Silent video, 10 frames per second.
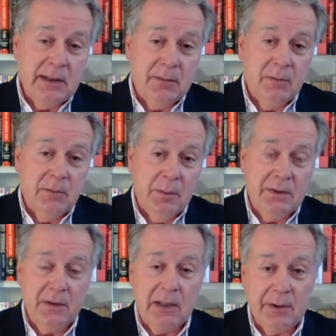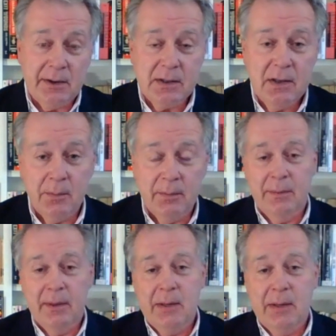that a moment of clarity has
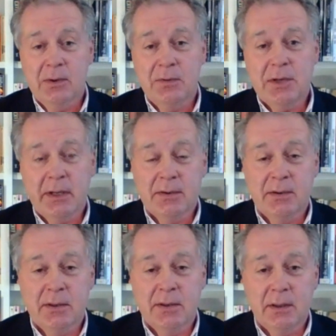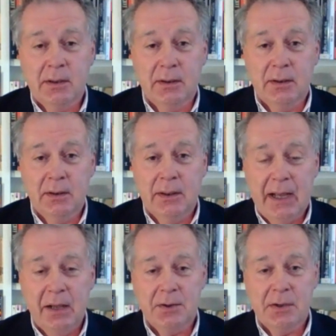come. Um, I would have changed the uh,
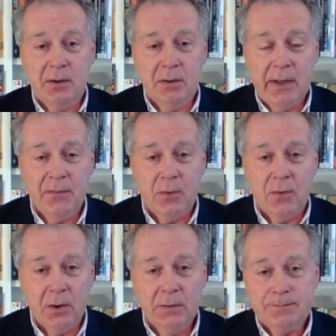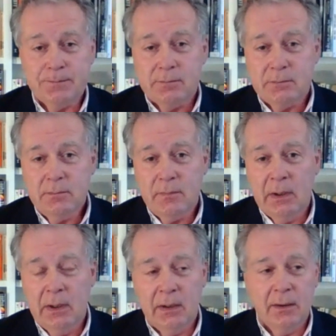analogy or the metaphor.
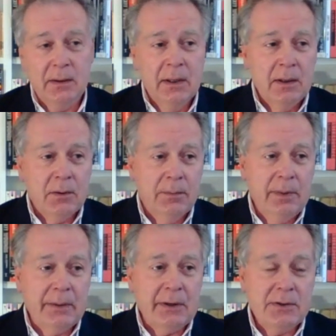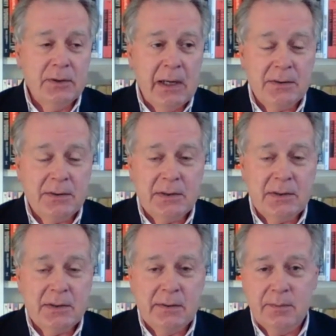Uh, the the Republicans who now
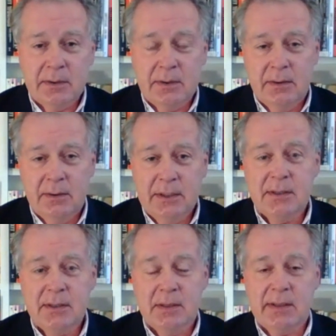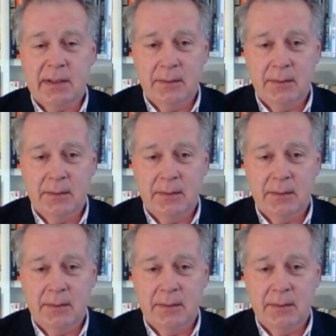seem to be distancing